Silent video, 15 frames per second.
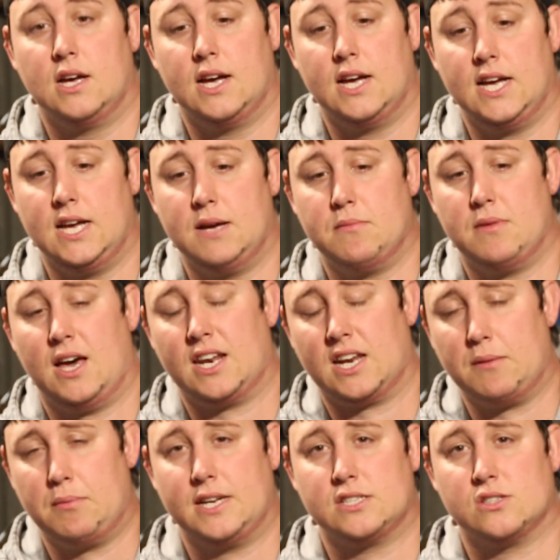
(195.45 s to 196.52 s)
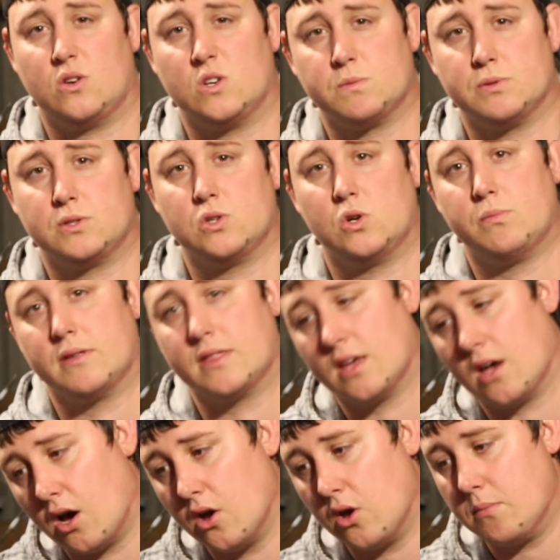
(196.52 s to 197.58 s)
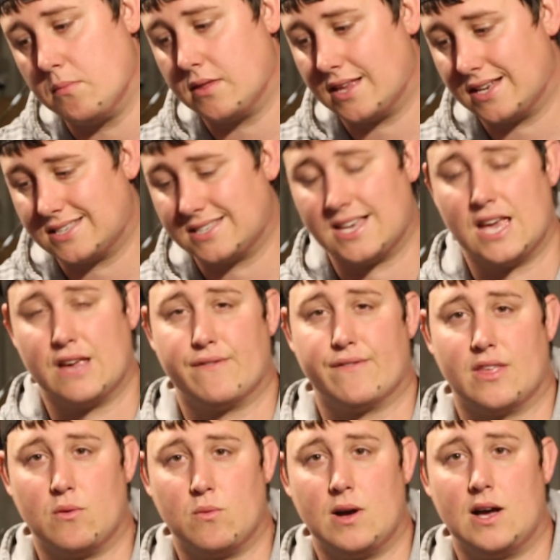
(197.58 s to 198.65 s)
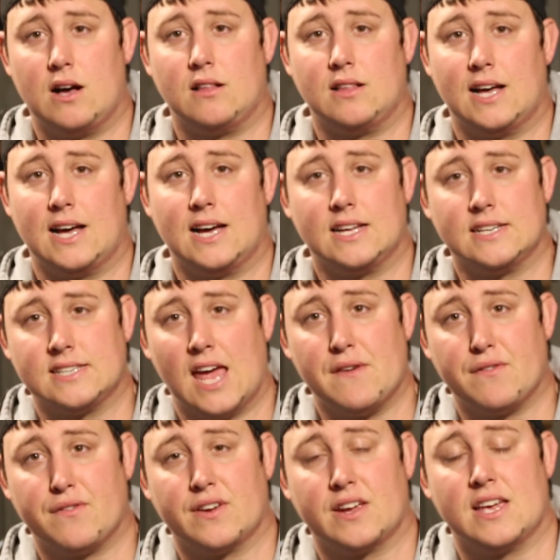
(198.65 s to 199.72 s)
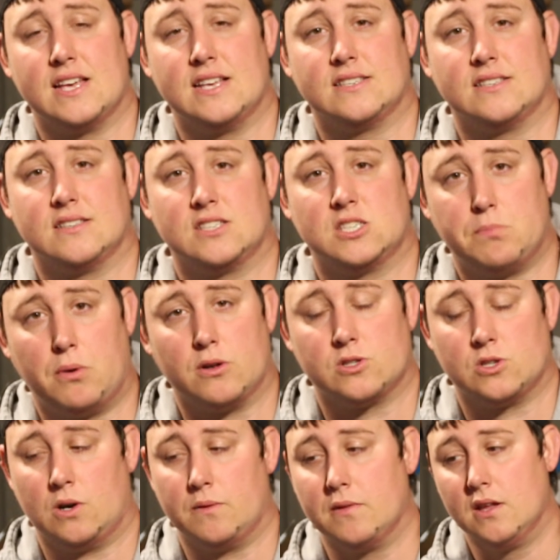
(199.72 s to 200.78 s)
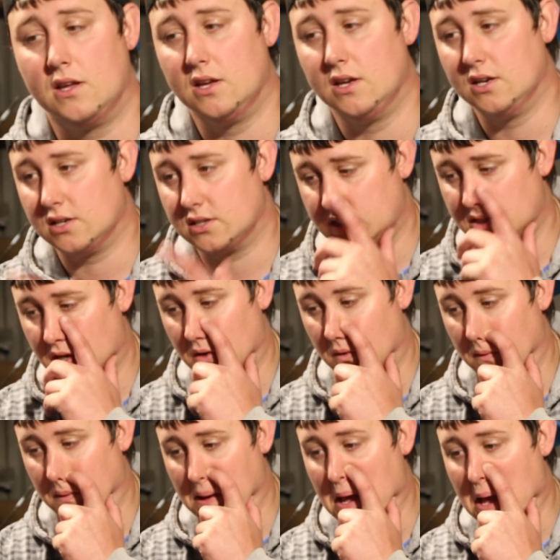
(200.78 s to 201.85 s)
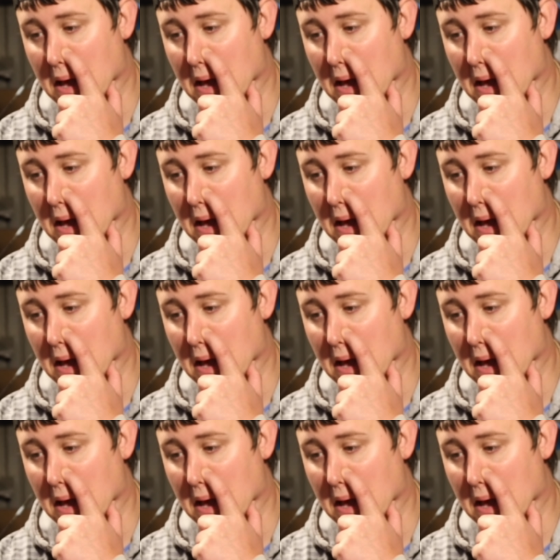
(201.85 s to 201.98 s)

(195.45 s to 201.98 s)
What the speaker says: Had a couple of days in hospital, but they're home, they're safe, they're well, and everything is spot on. So